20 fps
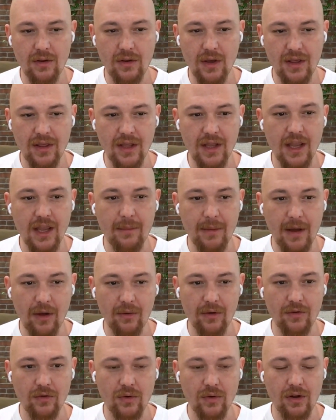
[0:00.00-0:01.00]
I think came
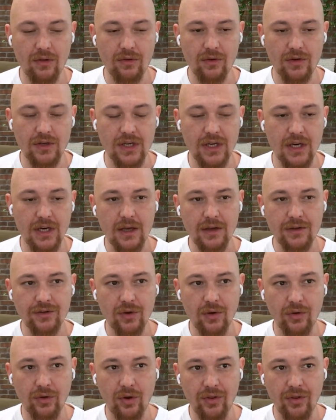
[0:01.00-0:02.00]
out in 2013. It's
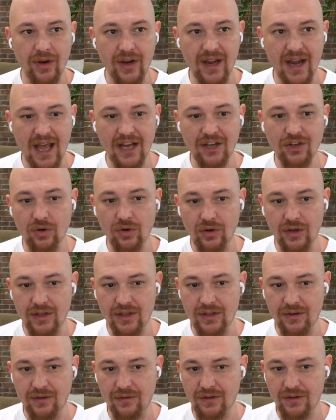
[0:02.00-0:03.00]
called On the
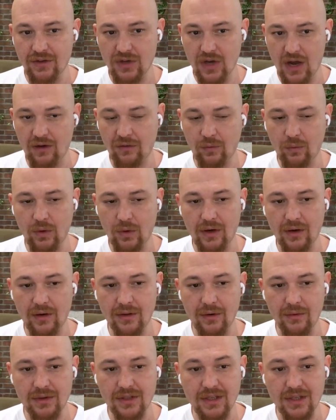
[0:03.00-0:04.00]
Naturalness of Software.
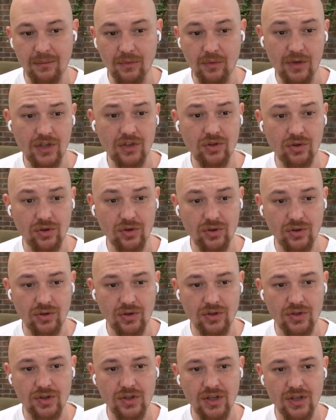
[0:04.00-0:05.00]
And there were some
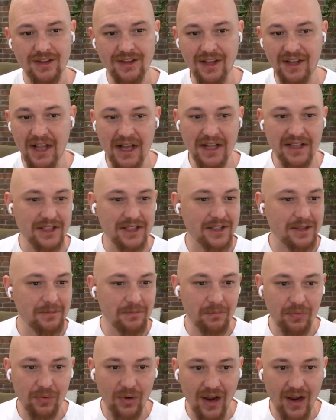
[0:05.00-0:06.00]
researchers that had this
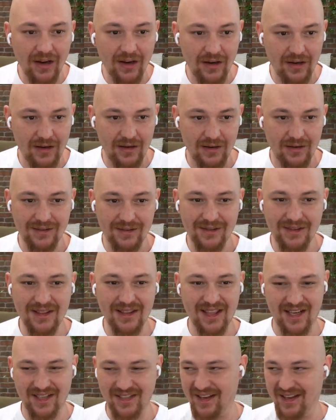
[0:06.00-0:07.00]
bright idea
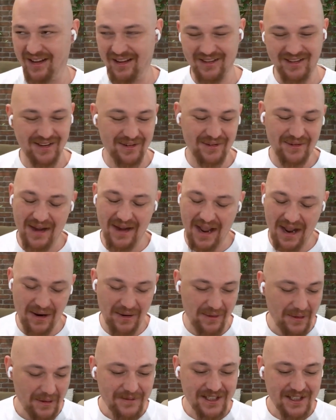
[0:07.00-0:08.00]
that is,
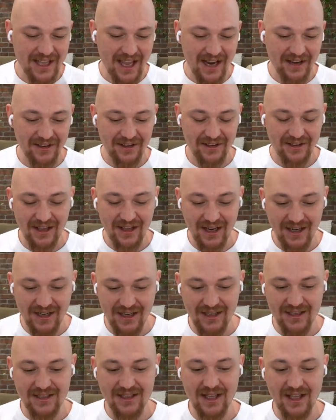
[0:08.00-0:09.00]
now standard. The
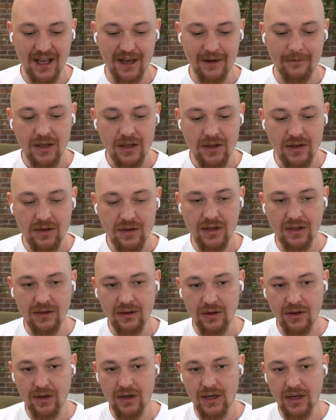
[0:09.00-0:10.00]
idea is that you can
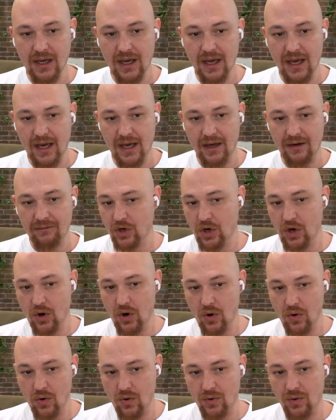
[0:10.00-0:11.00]
look at
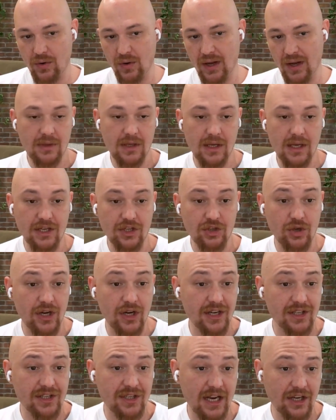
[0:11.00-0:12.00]
code and treat
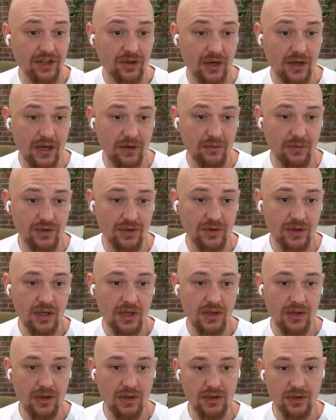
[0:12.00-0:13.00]
it as natural language.
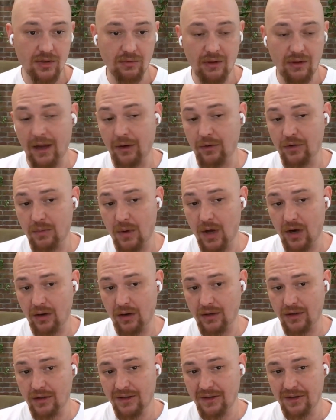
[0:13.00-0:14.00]
You can do language
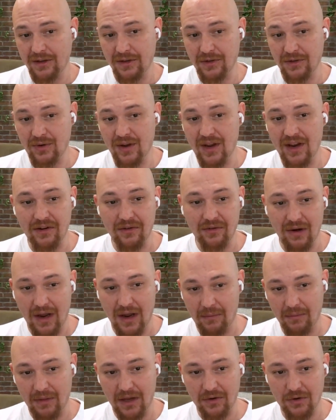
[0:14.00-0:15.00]
modeling. You can do
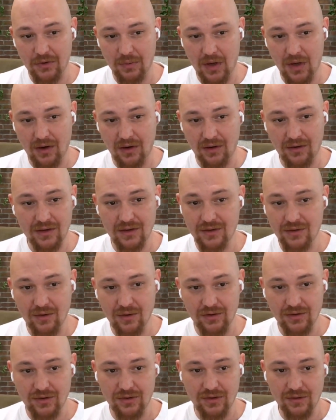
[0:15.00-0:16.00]
in-gram language modeling. You can do
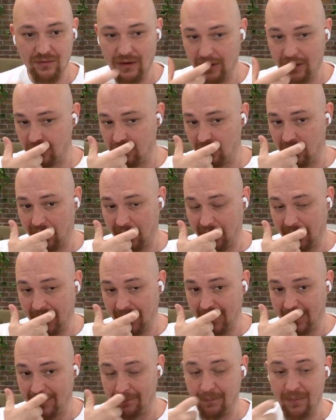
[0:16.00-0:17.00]
all sorts of language modeling
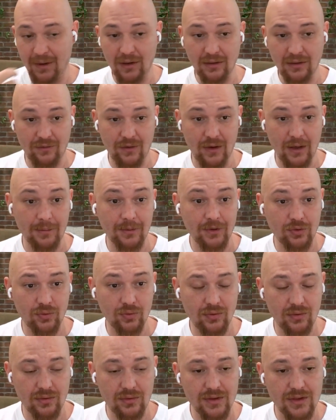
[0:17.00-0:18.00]
and build developer
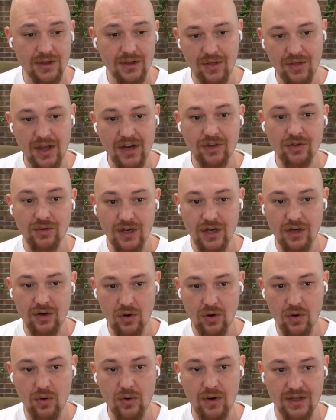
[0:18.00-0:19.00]
tools that treat
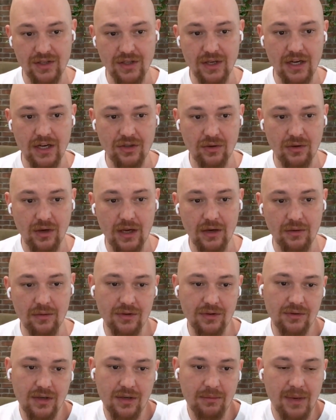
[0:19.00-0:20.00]
code as natural
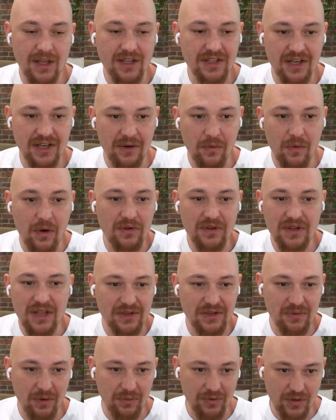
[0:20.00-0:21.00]
language. And basically,
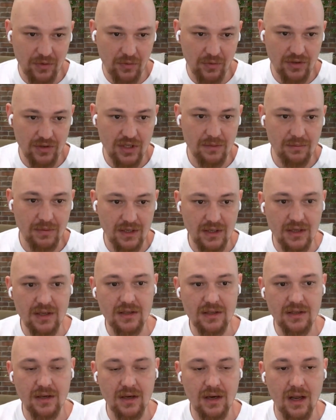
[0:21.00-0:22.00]
that's what we do with
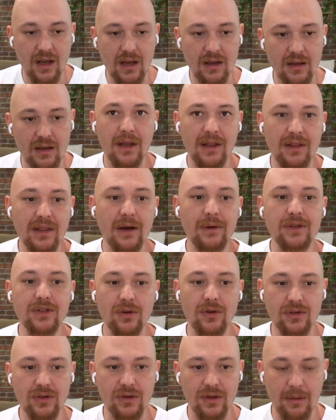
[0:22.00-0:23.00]
GPTs today. And that was
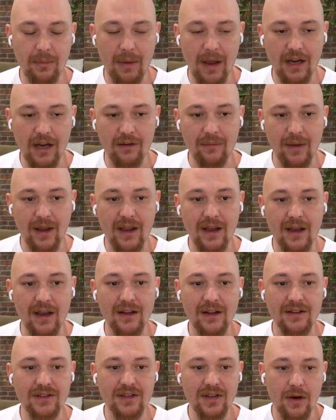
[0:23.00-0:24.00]
also in the back of my
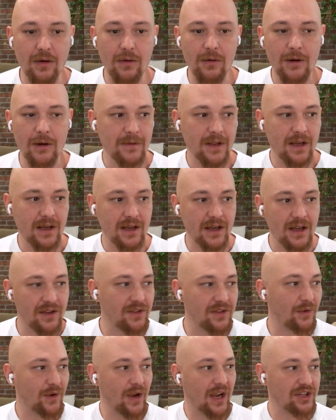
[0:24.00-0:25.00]
head. So in
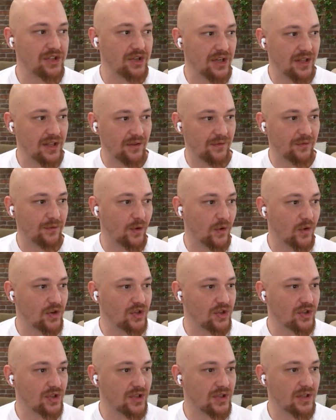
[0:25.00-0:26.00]
the
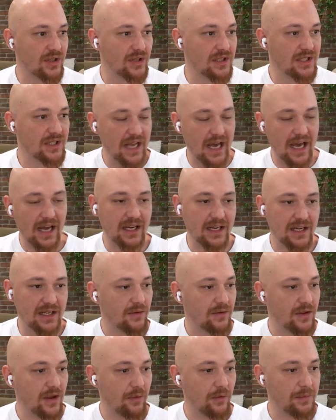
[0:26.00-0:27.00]
first deck
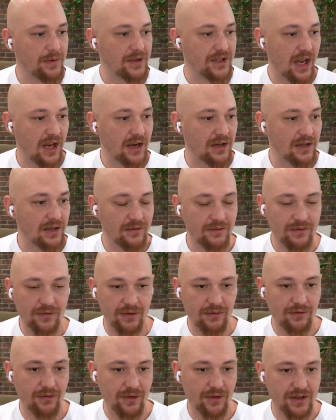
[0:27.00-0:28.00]
that we presented
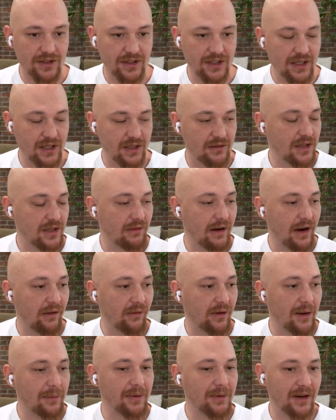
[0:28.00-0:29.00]
for the seed round
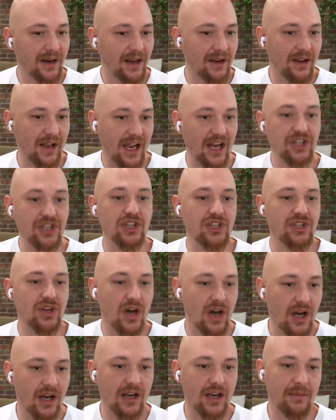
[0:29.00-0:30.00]
Replit, I actually
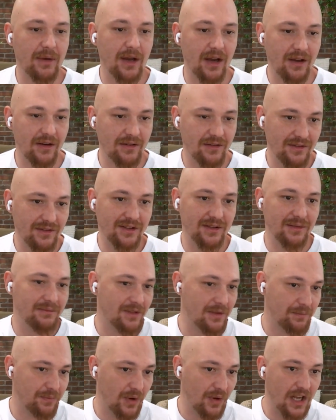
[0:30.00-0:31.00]
talk about the
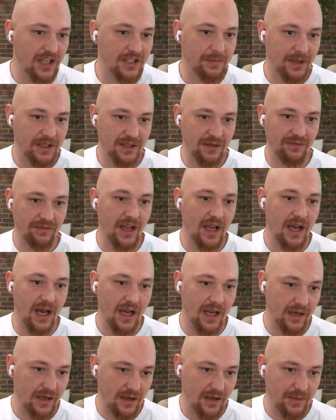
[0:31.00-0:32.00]
prospects of
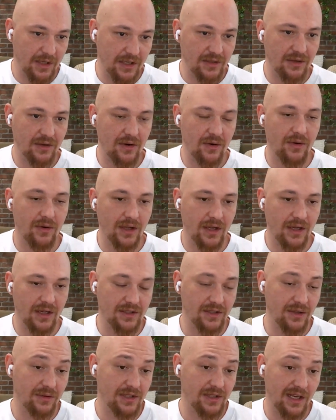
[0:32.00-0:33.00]
AI coming to coding. And
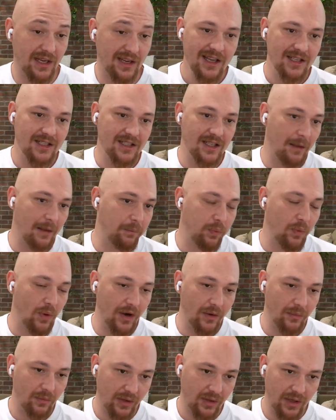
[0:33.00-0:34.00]
so it's like, step
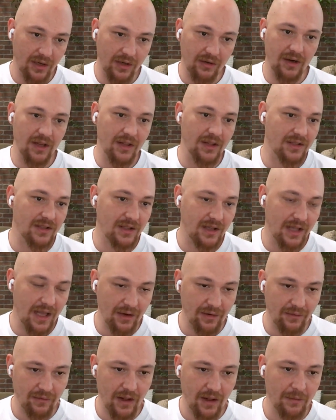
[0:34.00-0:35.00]
one, we're going to create this
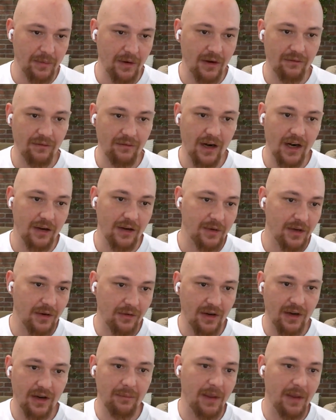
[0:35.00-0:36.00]
cloud development environment. We're
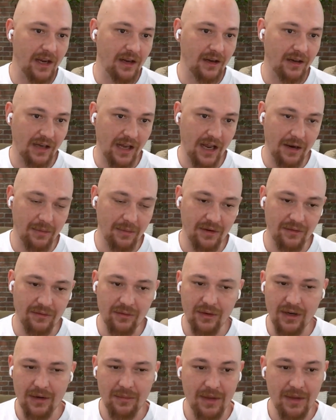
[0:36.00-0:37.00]
going to make it collaborative.
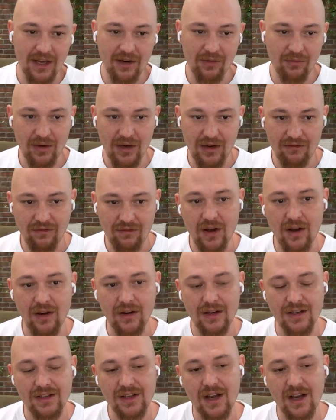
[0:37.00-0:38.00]
We're going to make it really fun
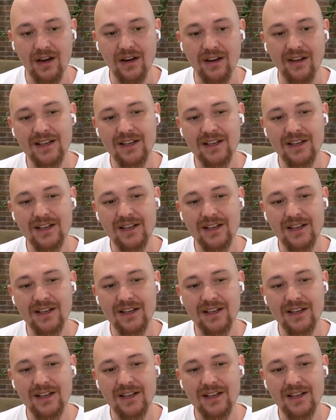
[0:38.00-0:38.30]
and exciting.